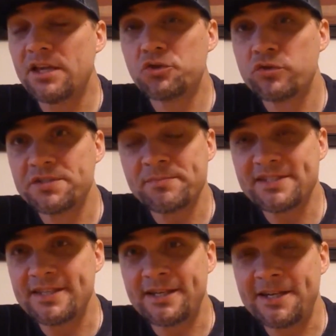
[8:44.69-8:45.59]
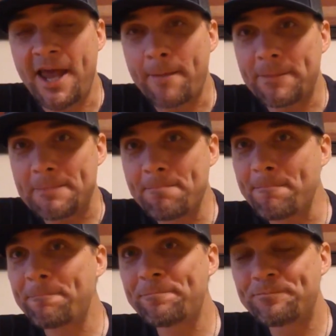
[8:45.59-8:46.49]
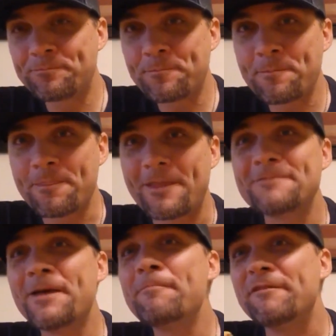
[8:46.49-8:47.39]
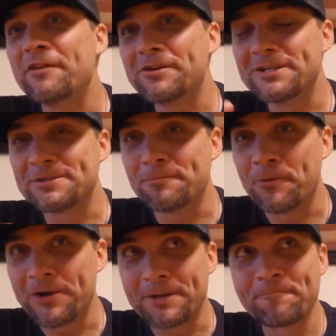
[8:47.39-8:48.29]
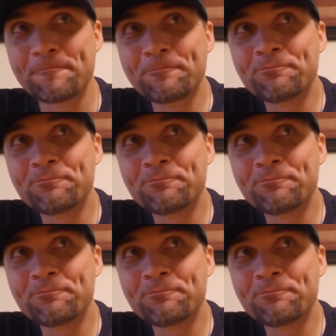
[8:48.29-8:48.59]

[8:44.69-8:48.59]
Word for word: And Christmas didn't happen. That'd be very disappointing.